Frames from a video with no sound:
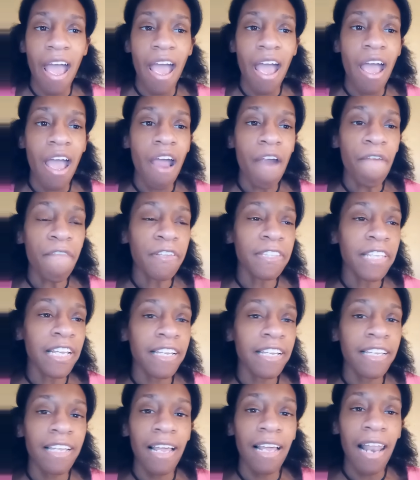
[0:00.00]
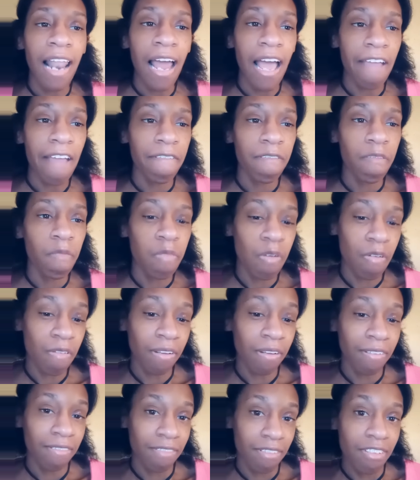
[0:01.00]
everything in your life
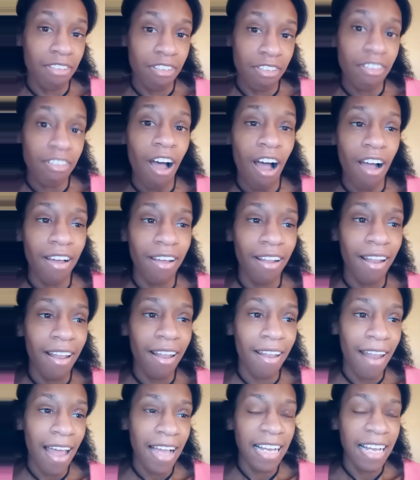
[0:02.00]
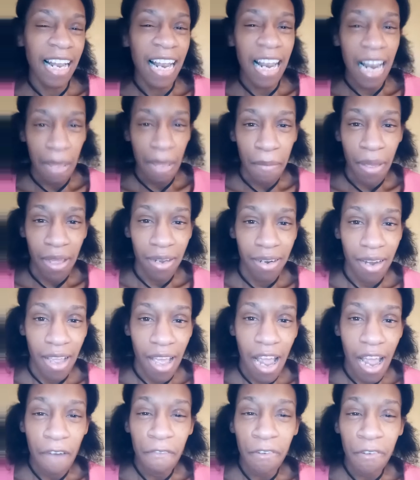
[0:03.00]
will suck like a lemon.
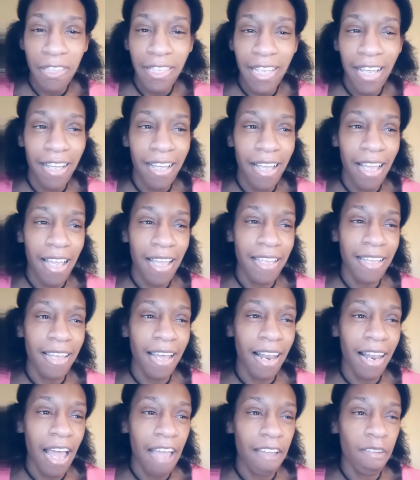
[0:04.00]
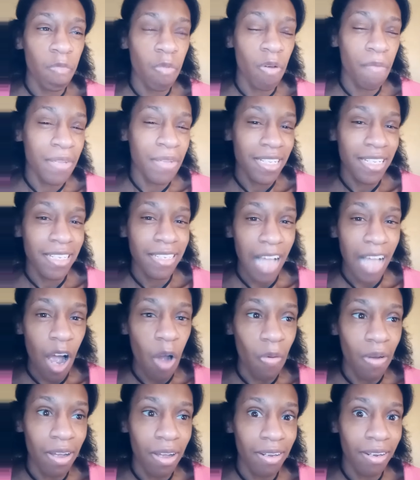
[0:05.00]
Everything in your life will be
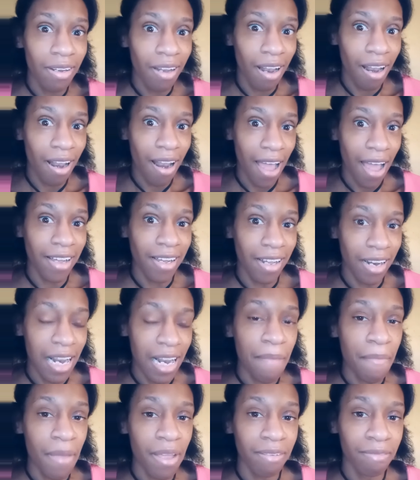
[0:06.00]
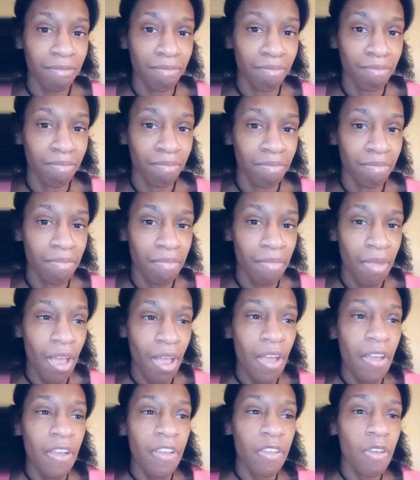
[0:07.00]
sour like a lemon.
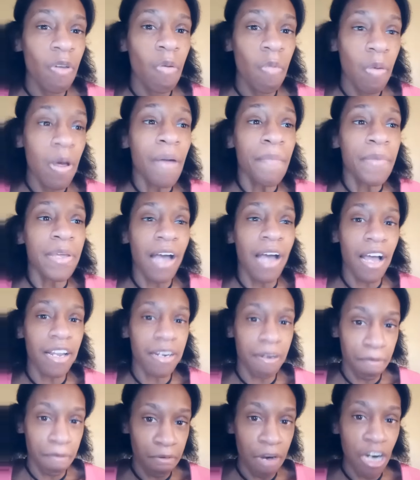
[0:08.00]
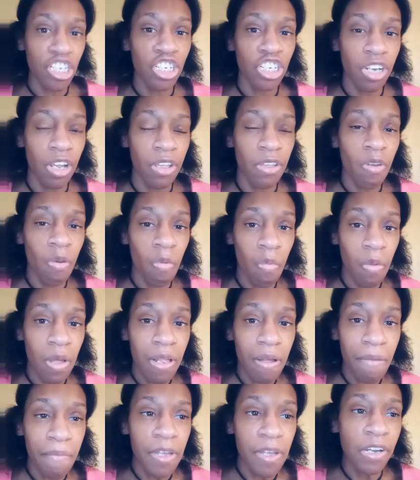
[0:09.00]
You will be under pressure. You
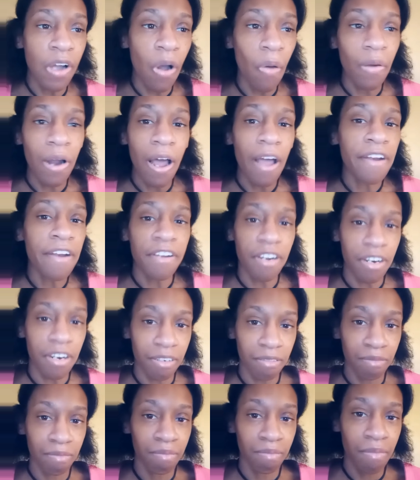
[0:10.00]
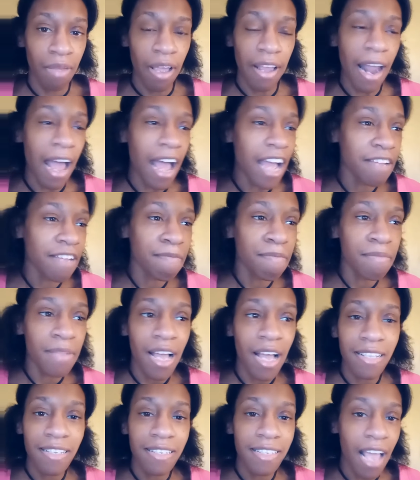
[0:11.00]
will be going under. And I am
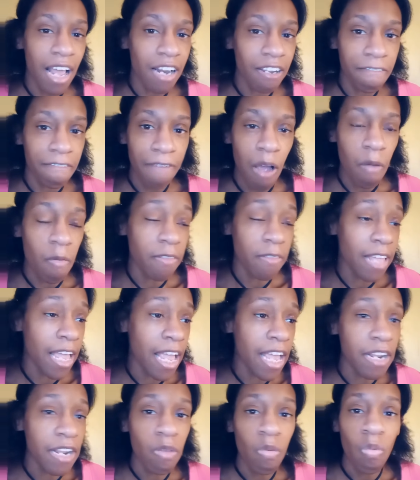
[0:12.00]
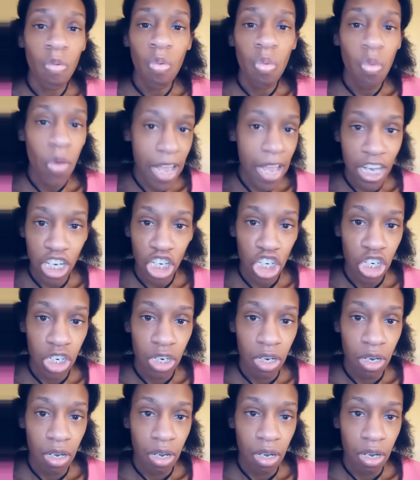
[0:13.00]
not satisfied with any witch